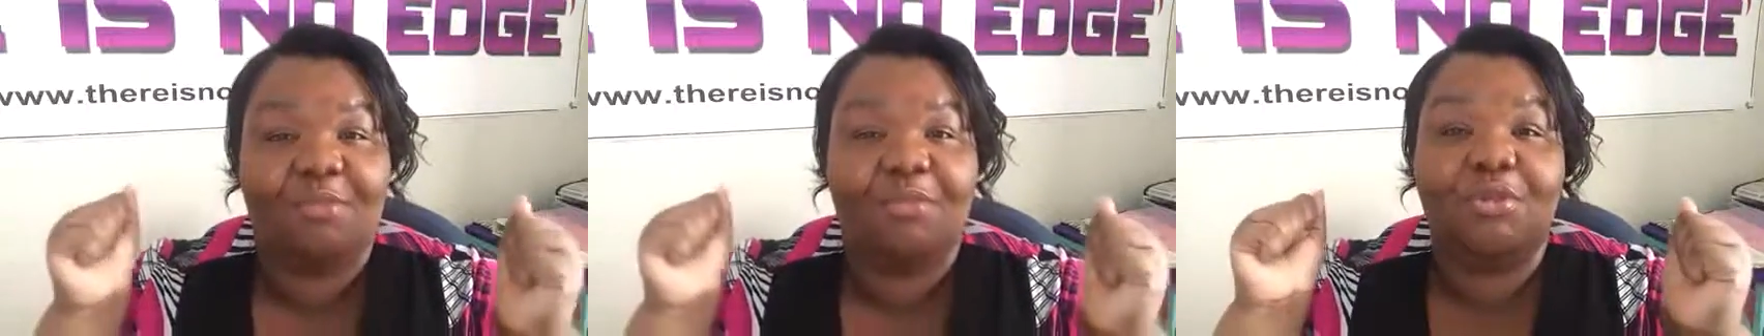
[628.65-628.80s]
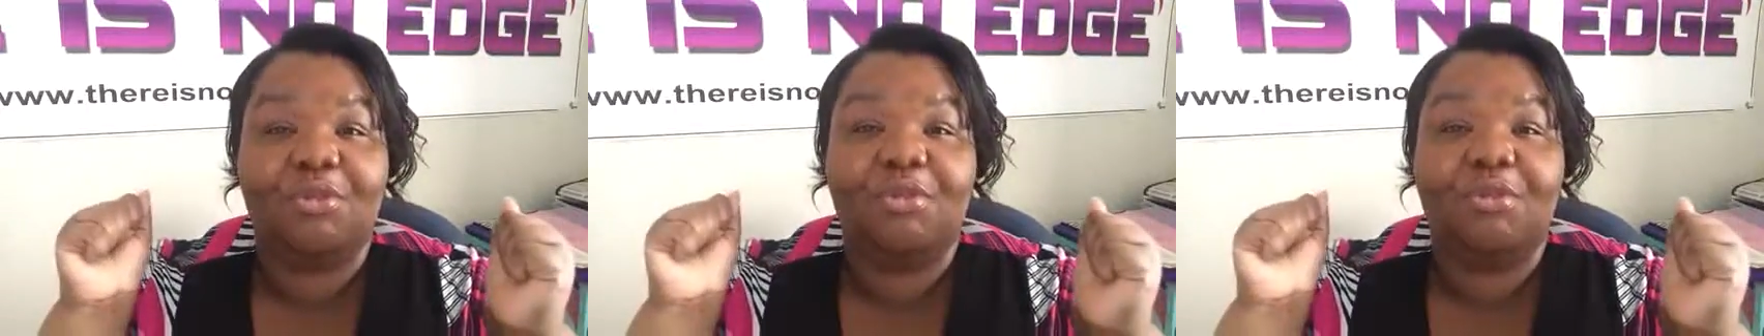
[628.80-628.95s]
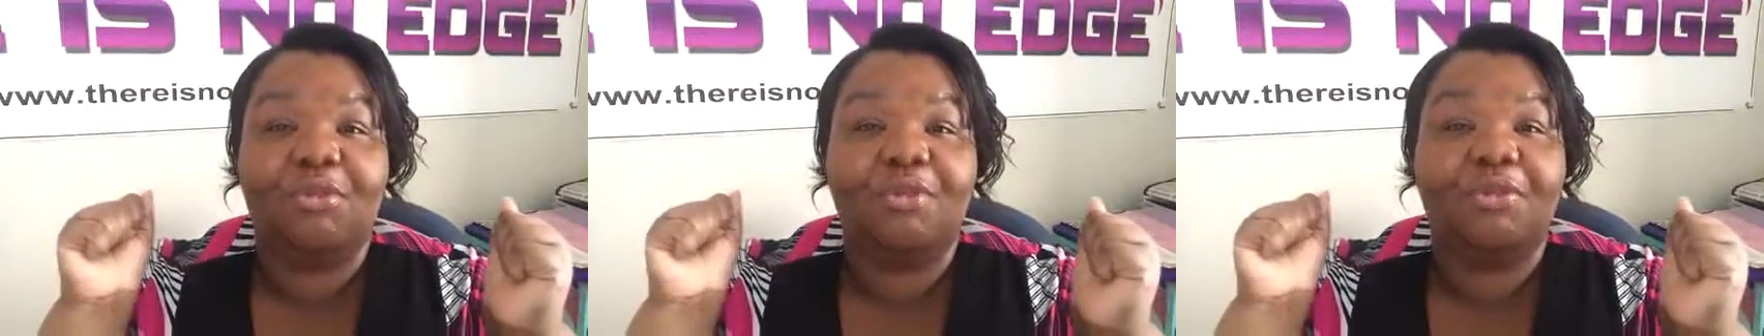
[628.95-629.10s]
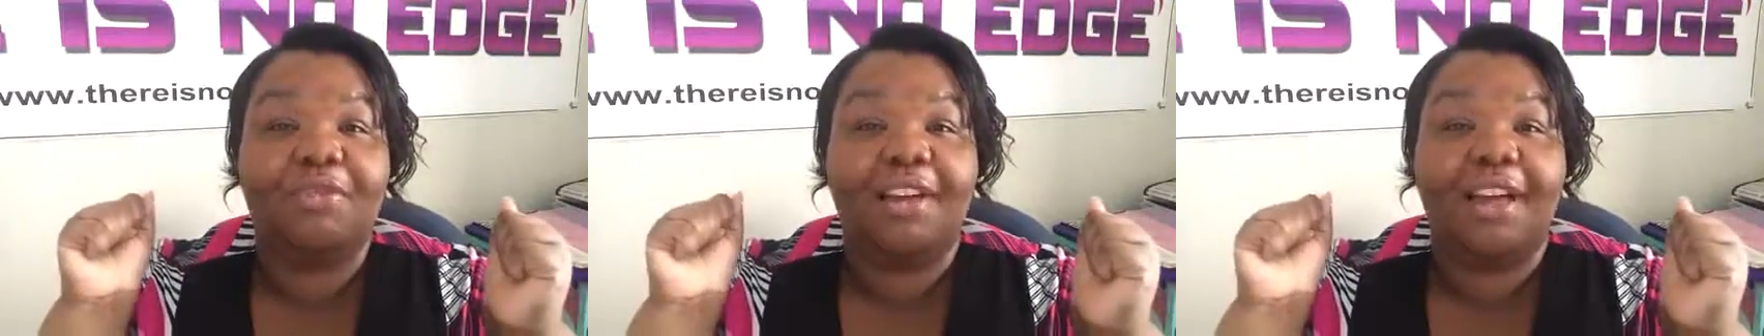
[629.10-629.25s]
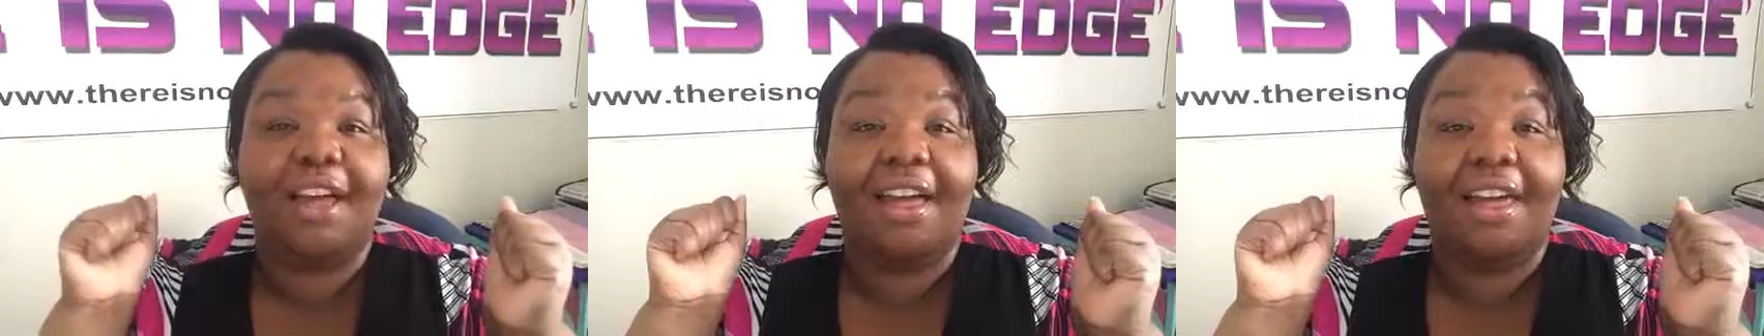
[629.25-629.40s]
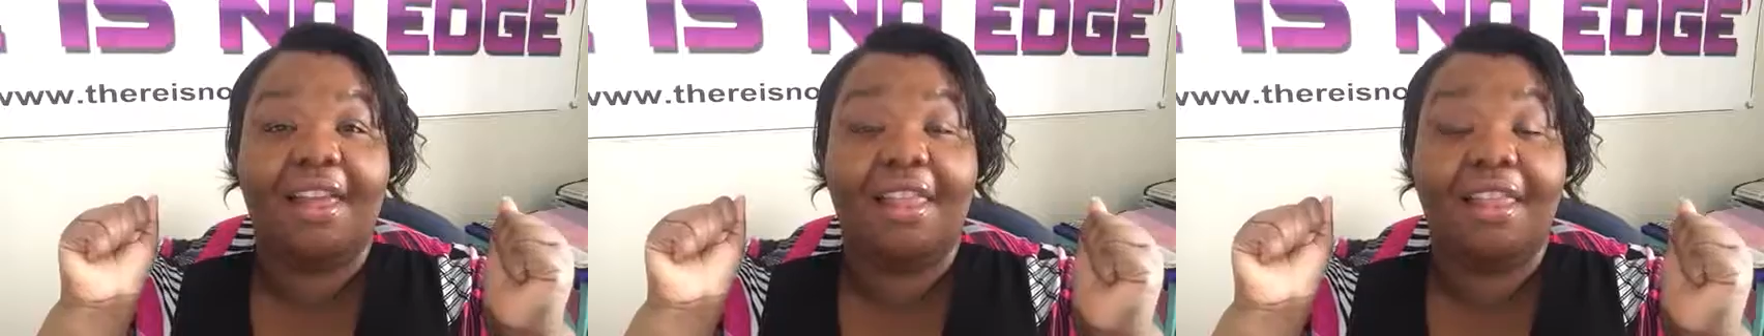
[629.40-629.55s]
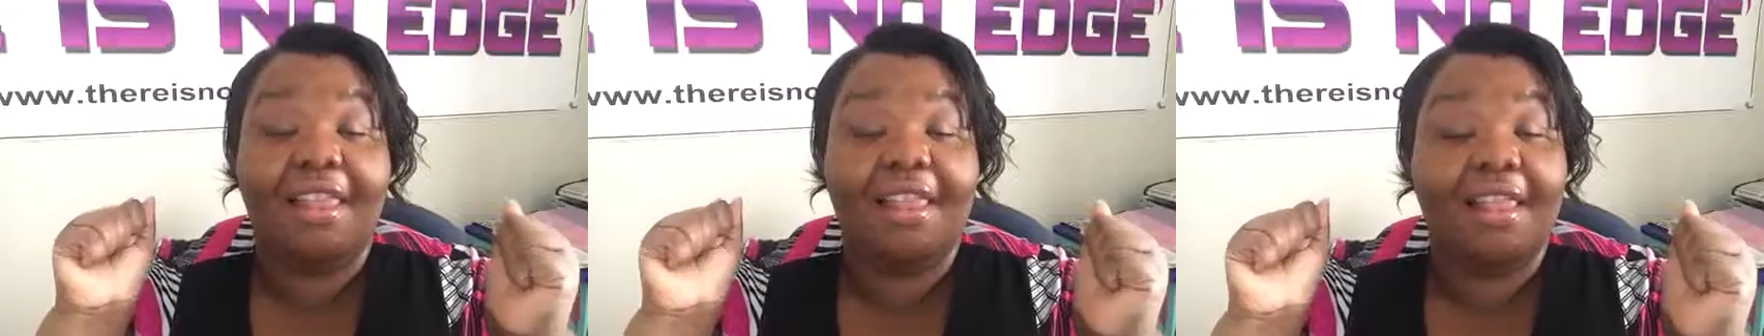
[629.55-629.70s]
move
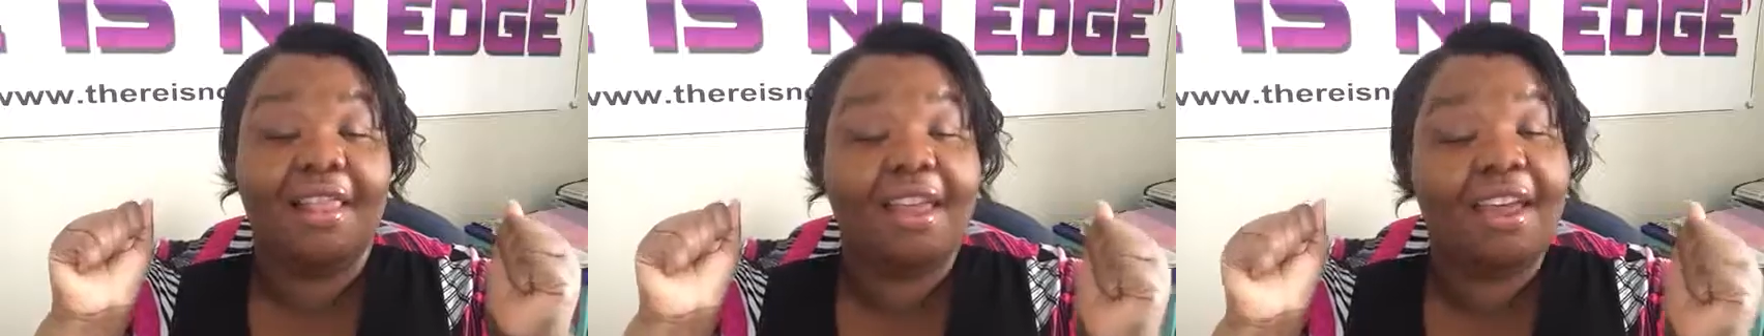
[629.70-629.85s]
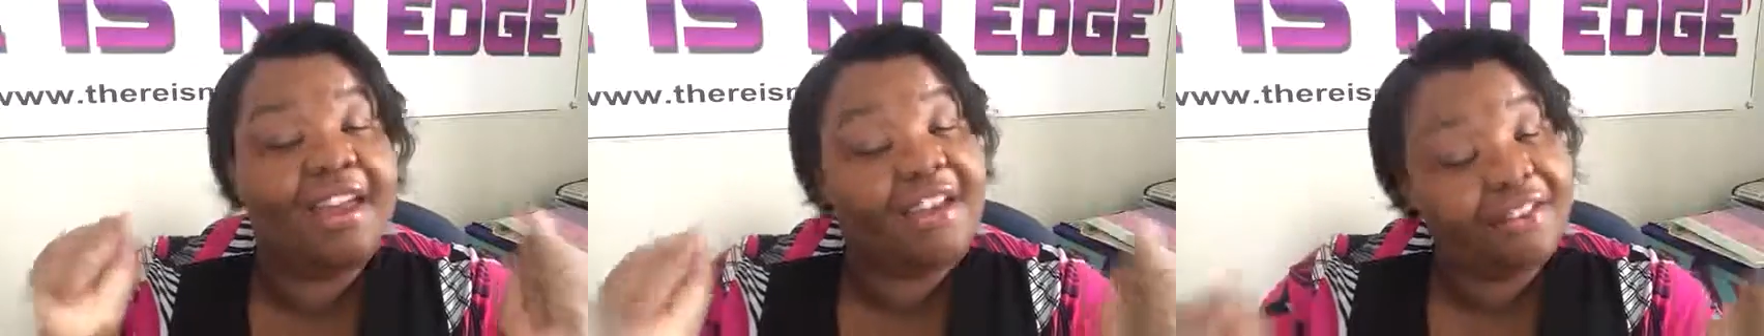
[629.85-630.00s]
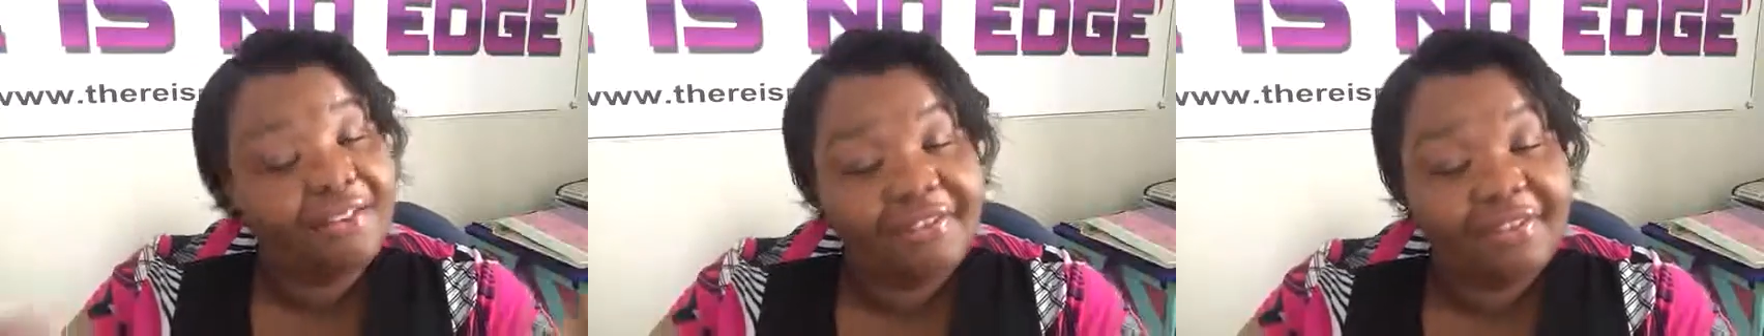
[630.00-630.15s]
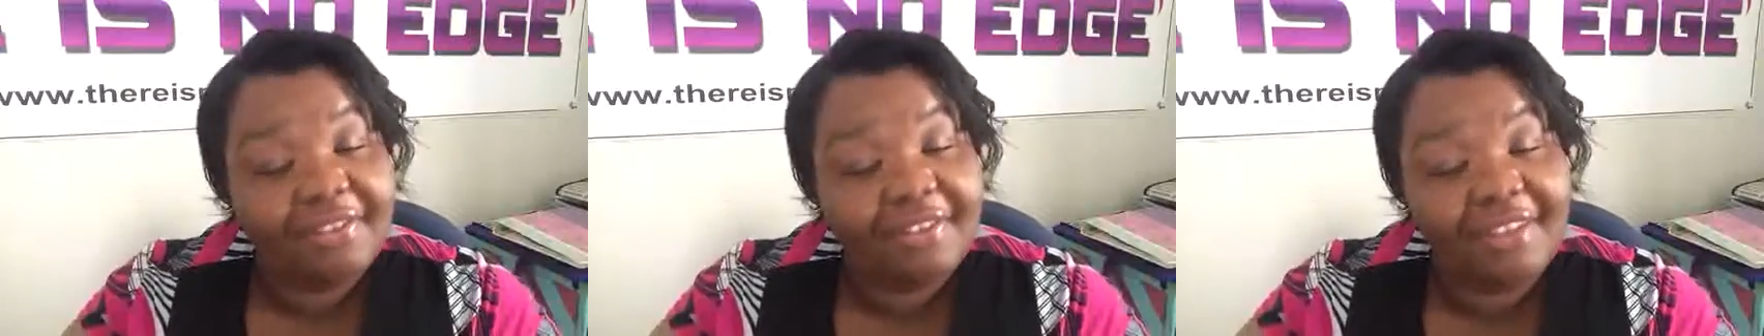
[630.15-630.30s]
left,